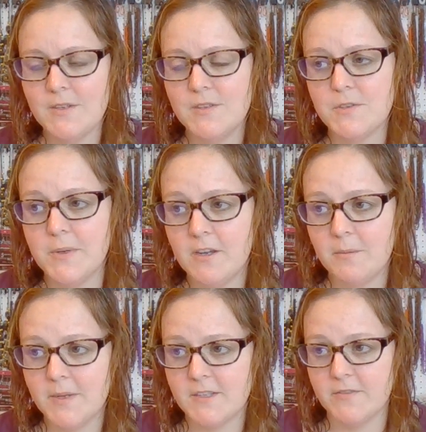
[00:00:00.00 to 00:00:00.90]
And so I
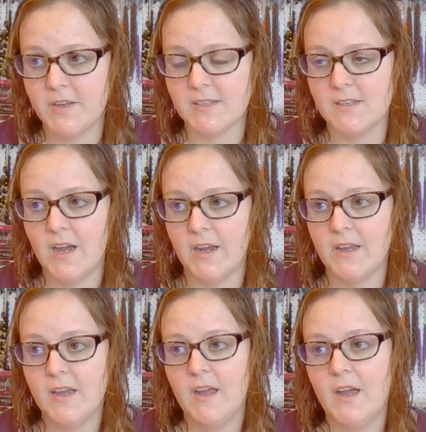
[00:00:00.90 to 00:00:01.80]
cut myself that slack.
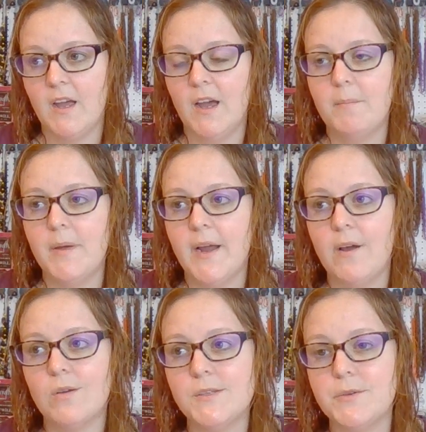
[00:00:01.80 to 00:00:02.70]
But I
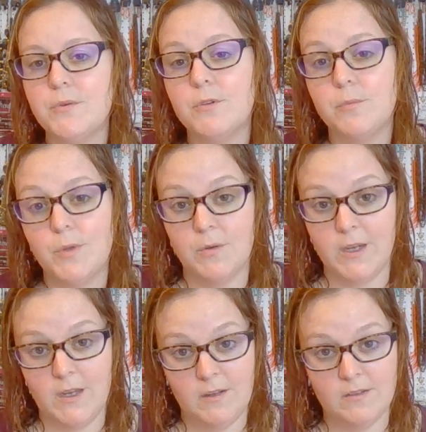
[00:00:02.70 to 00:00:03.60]
also
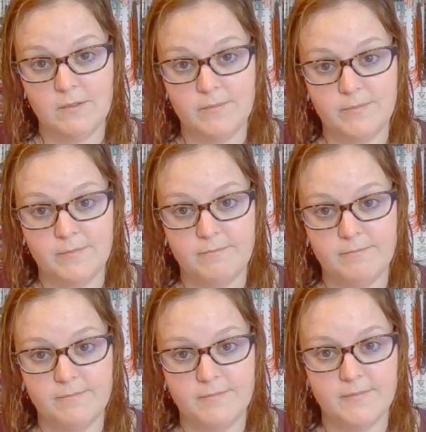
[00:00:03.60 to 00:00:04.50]
communicate.
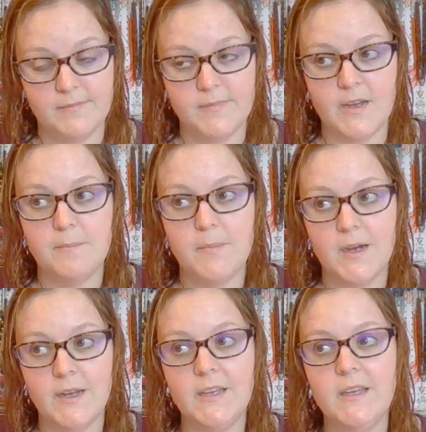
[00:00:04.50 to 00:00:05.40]

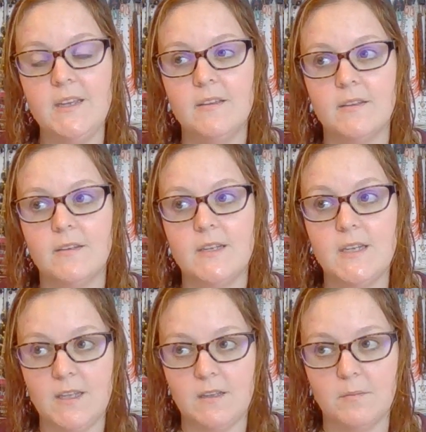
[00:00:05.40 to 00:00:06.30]
My
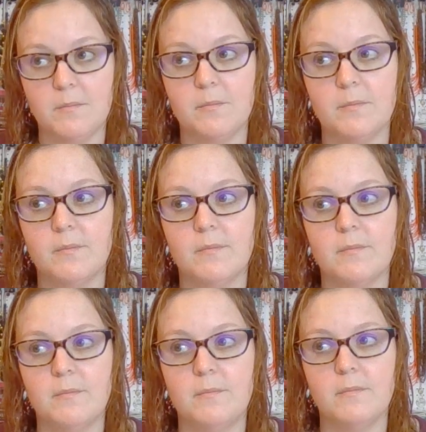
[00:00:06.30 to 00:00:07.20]
team
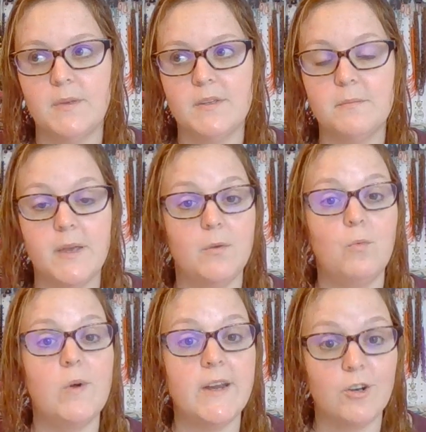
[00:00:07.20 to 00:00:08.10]
is made
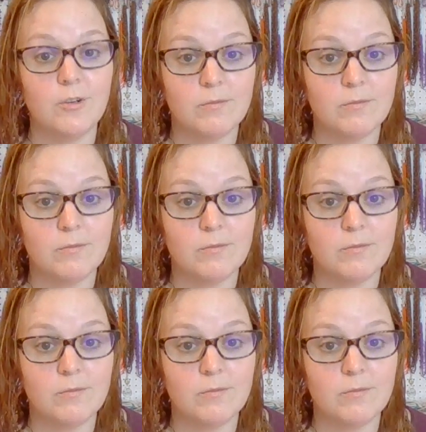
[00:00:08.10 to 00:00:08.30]
aware.